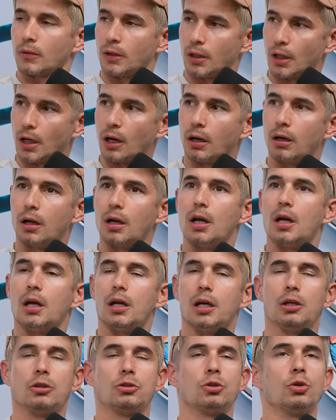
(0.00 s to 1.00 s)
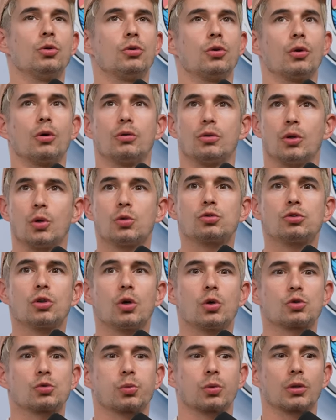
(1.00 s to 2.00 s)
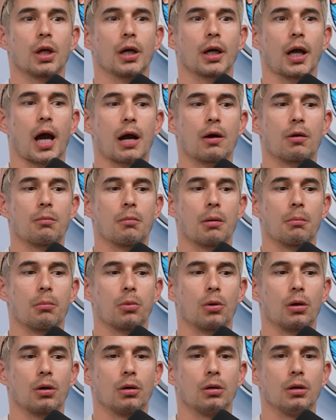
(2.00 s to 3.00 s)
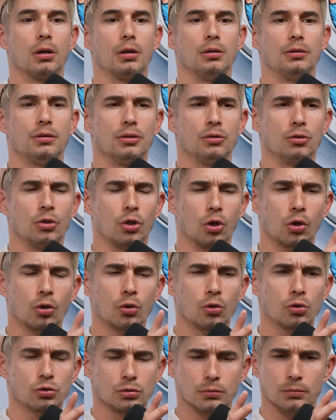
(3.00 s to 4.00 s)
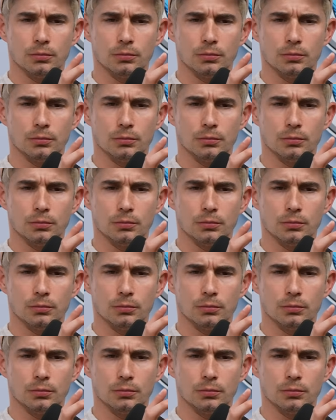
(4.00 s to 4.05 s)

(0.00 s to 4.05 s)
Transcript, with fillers: Yeah. It, dude, th those notes were like I remember girls